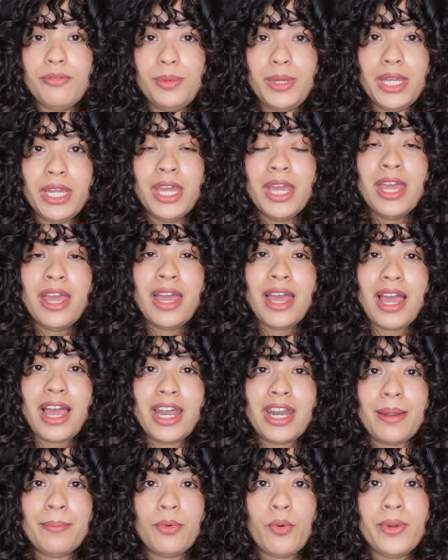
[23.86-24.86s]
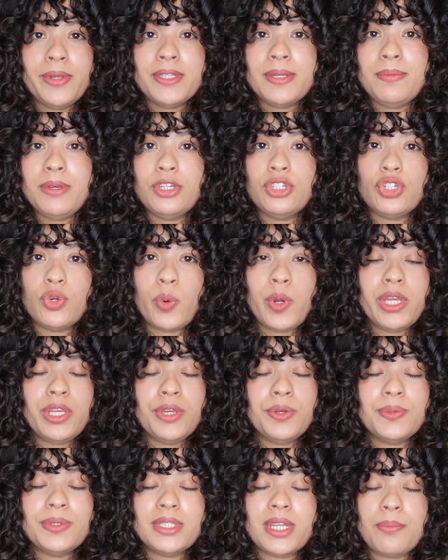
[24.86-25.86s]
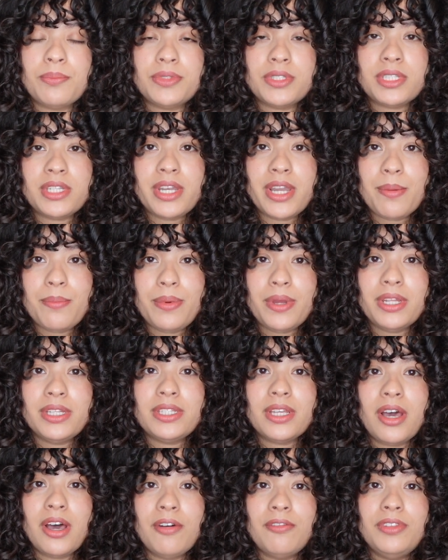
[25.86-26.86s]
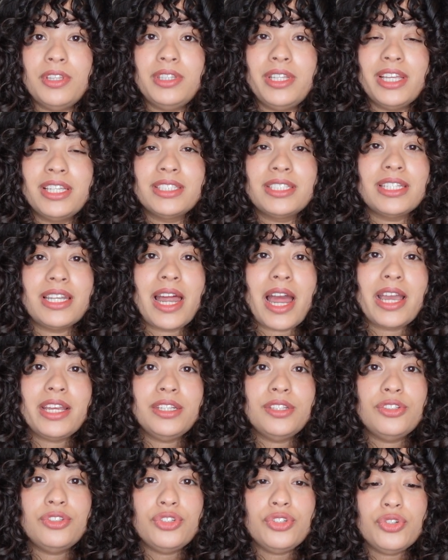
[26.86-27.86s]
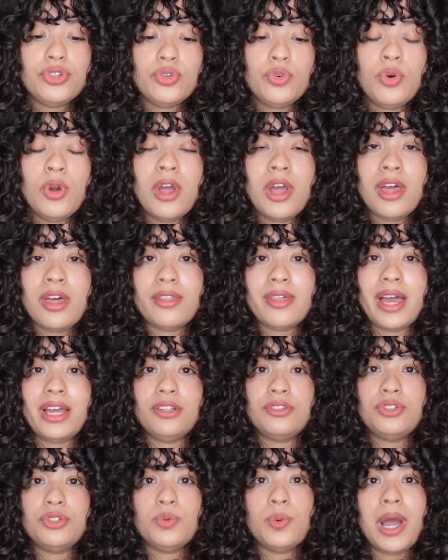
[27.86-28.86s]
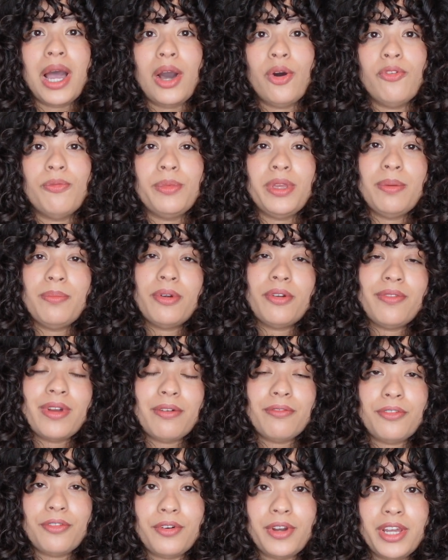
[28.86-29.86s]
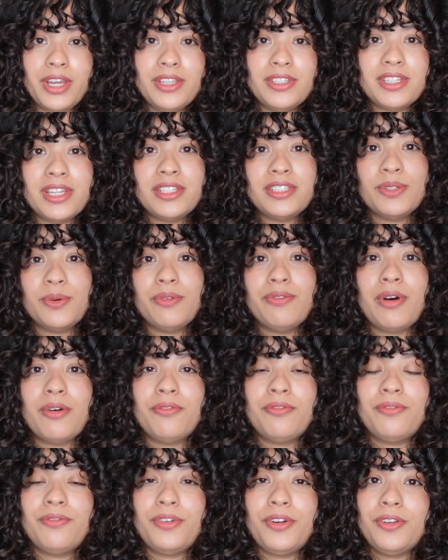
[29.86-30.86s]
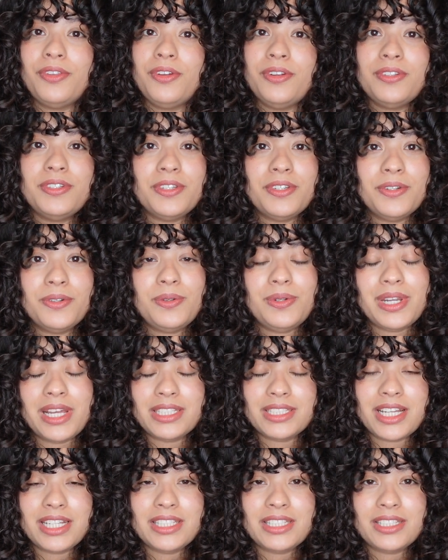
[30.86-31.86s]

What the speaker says: me, and I'm going to be showing you some snippets of the things that I do that do help me prevent frizz. So without further ado, let's get